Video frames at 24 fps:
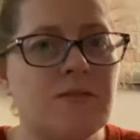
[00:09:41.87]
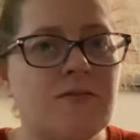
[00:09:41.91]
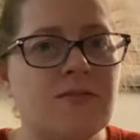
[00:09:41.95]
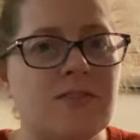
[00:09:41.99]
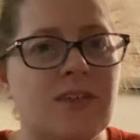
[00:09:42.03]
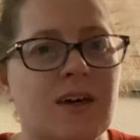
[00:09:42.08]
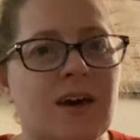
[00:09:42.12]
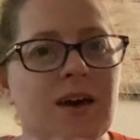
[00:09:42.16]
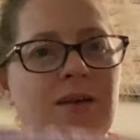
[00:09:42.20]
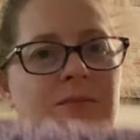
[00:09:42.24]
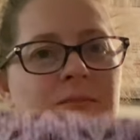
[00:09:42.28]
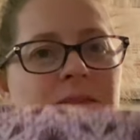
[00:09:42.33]
of
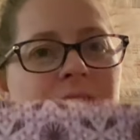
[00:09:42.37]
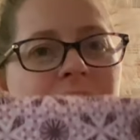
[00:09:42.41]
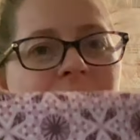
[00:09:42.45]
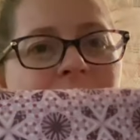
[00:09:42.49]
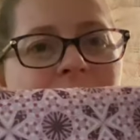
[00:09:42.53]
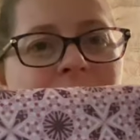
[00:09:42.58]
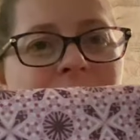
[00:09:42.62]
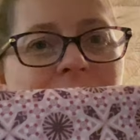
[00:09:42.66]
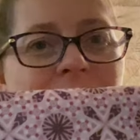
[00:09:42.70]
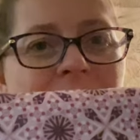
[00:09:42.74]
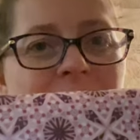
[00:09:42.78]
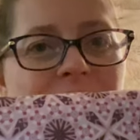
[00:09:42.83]
them, like I
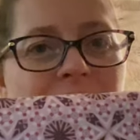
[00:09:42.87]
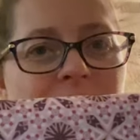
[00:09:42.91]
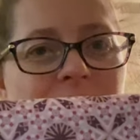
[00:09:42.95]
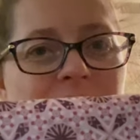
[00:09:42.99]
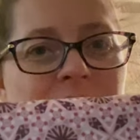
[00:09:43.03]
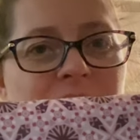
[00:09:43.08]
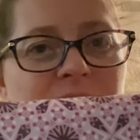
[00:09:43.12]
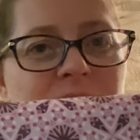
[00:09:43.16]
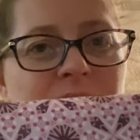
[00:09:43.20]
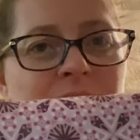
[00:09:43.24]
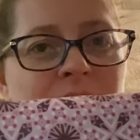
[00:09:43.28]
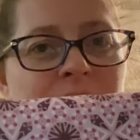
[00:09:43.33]
like
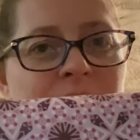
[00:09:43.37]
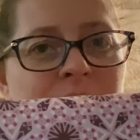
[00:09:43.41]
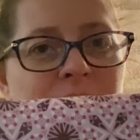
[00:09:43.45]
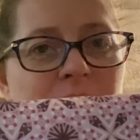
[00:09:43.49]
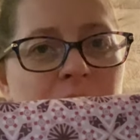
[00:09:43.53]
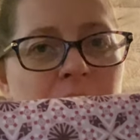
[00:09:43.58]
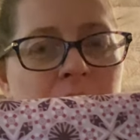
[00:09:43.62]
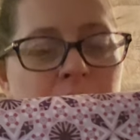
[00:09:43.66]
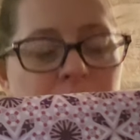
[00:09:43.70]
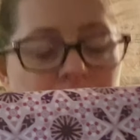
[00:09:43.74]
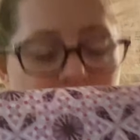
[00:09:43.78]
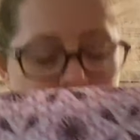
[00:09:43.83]
how like the
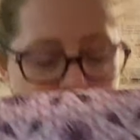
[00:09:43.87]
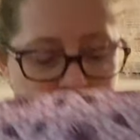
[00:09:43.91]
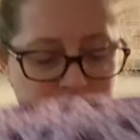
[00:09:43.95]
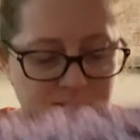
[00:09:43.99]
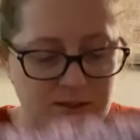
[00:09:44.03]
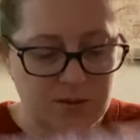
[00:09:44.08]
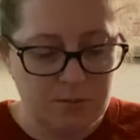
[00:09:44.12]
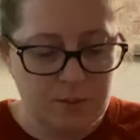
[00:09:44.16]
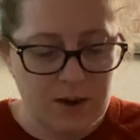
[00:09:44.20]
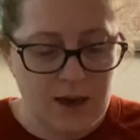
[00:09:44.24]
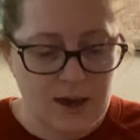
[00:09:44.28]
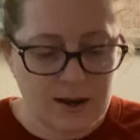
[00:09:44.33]
colors and
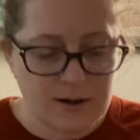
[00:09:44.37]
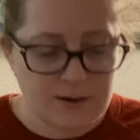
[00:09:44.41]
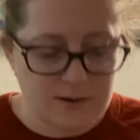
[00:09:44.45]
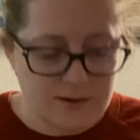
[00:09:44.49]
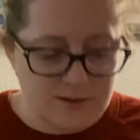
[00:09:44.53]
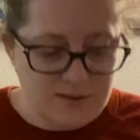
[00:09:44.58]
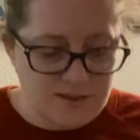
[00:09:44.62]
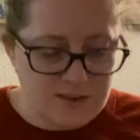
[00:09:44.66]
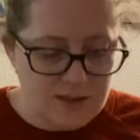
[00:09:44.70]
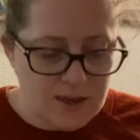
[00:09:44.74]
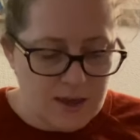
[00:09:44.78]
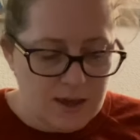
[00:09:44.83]
the
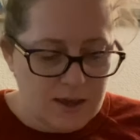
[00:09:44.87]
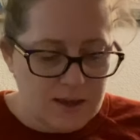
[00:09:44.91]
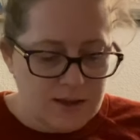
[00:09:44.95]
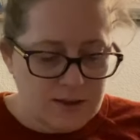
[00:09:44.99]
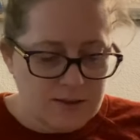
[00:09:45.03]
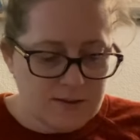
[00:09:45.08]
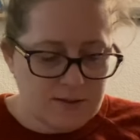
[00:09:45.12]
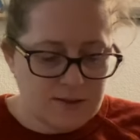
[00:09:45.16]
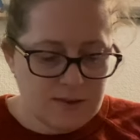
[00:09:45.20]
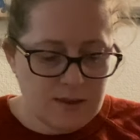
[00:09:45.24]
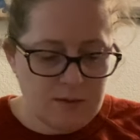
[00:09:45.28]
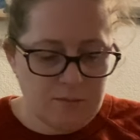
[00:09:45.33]
patterns,
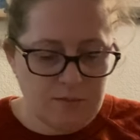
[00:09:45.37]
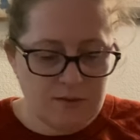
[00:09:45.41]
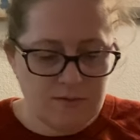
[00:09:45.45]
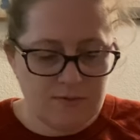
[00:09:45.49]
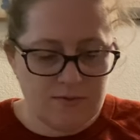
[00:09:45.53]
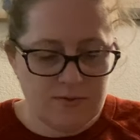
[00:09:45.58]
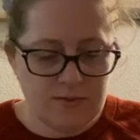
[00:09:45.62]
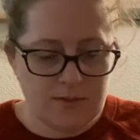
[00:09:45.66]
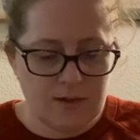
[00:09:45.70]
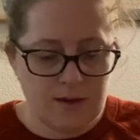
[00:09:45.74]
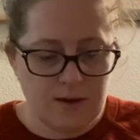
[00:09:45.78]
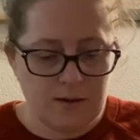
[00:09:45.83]
some
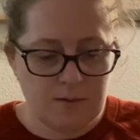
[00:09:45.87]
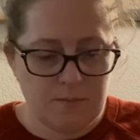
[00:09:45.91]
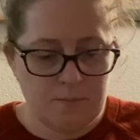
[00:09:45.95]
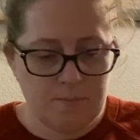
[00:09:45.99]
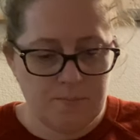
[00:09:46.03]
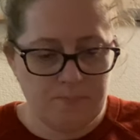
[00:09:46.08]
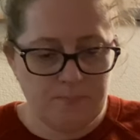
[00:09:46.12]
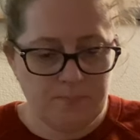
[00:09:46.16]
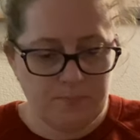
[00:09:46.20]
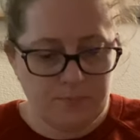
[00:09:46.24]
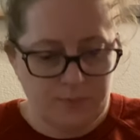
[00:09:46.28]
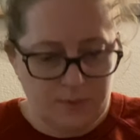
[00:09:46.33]
of
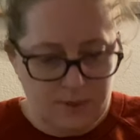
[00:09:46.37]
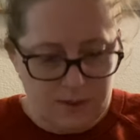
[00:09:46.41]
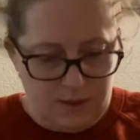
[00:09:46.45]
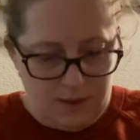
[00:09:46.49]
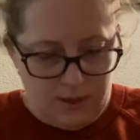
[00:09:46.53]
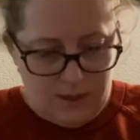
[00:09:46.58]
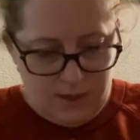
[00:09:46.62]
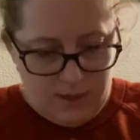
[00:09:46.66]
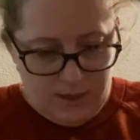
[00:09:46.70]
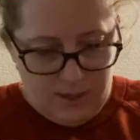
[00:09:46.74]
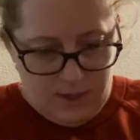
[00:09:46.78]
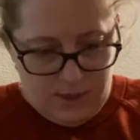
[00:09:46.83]
them,
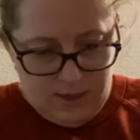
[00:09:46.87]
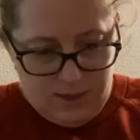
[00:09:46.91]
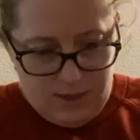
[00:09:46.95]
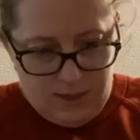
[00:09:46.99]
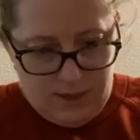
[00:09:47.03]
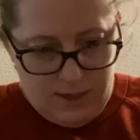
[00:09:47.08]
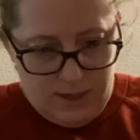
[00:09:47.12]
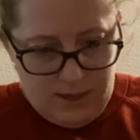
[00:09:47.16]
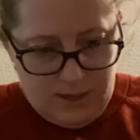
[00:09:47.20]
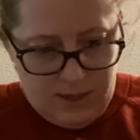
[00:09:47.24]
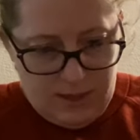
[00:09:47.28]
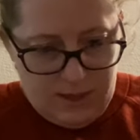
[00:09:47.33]

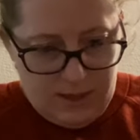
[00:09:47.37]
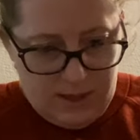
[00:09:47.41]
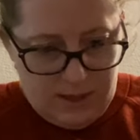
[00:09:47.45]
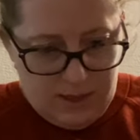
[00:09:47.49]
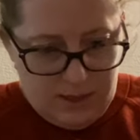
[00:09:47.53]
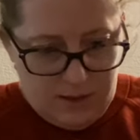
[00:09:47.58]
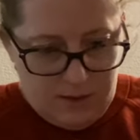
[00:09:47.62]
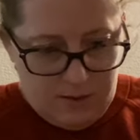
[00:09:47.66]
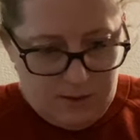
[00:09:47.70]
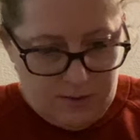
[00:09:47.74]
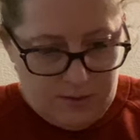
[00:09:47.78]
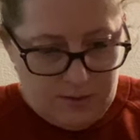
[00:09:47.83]

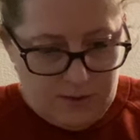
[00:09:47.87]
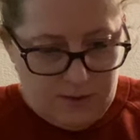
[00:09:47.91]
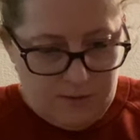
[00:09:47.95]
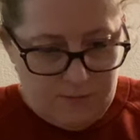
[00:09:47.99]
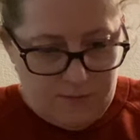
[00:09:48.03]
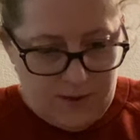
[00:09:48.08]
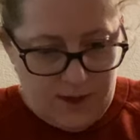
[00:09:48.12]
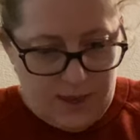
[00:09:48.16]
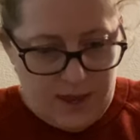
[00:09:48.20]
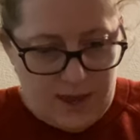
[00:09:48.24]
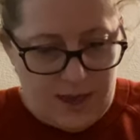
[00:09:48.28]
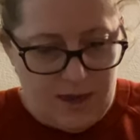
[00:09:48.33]
let's see if
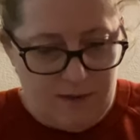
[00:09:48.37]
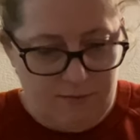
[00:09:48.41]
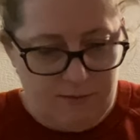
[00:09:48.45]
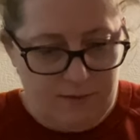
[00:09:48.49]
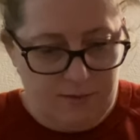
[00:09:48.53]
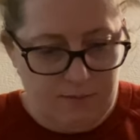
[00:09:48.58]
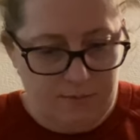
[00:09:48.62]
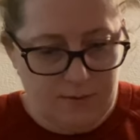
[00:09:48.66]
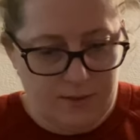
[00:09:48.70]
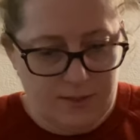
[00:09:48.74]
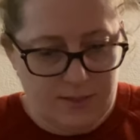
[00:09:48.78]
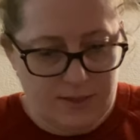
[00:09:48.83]
I have
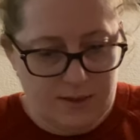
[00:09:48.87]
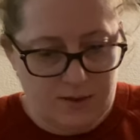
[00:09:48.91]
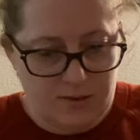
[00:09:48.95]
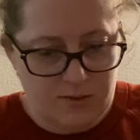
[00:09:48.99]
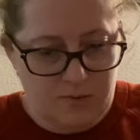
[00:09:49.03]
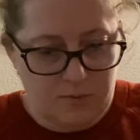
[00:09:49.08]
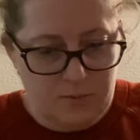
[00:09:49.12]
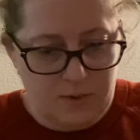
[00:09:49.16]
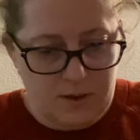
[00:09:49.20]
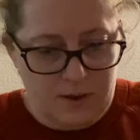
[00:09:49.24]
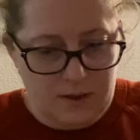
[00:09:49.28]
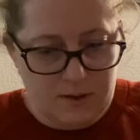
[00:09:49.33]
it with this
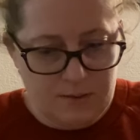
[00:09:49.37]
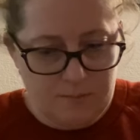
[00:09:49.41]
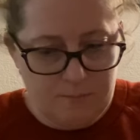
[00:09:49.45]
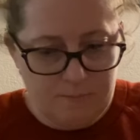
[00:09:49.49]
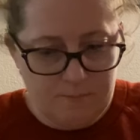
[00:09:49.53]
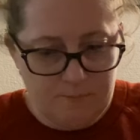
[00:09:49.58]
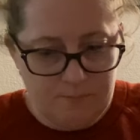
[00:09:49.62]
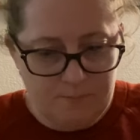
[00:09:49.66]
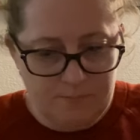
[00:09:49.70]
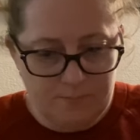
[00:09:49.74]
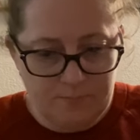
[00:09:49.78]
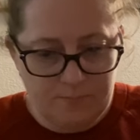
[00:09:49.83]
one,
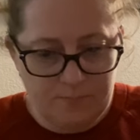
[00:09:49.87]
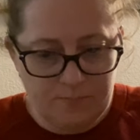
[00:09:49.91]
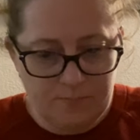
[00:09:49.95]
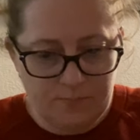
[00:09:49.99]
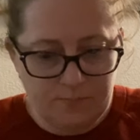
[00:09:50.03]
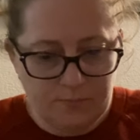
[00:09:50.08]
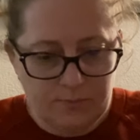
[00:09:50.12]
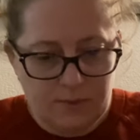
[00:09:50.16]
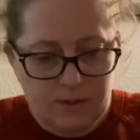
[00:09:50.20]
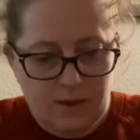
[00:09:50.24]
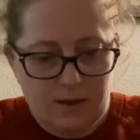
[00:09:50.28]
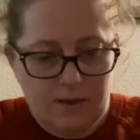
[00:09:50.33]

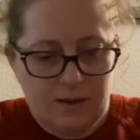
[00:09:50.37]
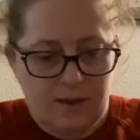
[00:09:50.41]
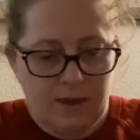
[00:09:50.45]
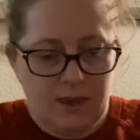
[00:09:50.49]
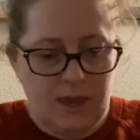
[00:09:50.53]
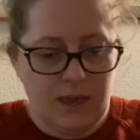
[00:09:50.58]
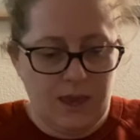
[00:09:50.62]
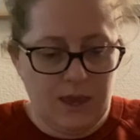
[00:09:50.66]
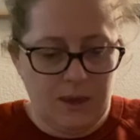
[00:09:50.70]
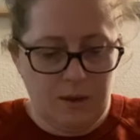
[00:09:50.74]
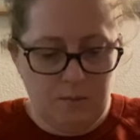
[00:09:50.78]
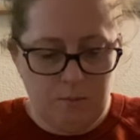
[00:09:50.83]

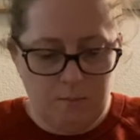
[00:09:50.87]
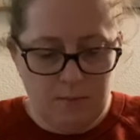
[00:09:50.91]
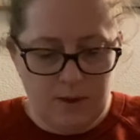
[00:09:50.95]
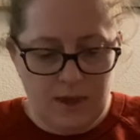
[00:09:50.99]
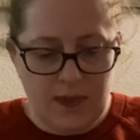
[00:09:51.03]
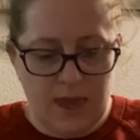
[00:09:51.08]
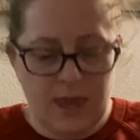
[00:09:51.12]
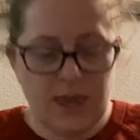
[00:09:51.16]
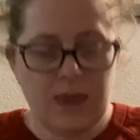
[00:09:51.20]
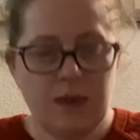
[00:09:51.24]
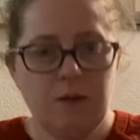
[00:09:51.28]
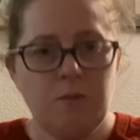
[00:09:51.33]

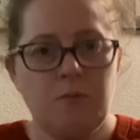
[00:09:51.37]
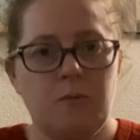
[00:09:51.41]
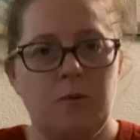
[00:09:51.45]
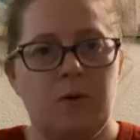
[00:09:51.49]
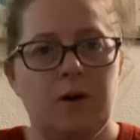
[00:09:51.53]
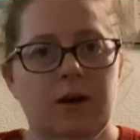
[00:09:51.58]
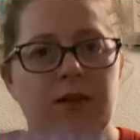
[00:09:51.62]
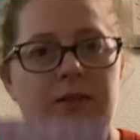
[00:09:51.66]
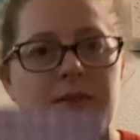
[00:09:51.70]
came with